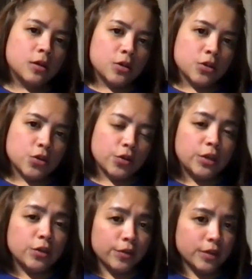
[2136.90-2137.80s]
So,
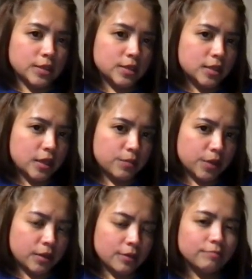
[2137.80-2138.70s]
in your thesis
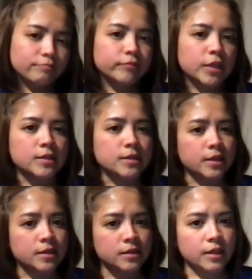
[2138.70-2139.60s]
statement, it
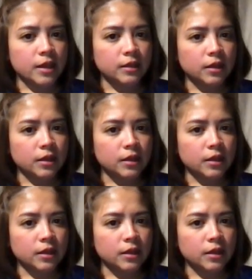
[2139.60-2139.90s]
says that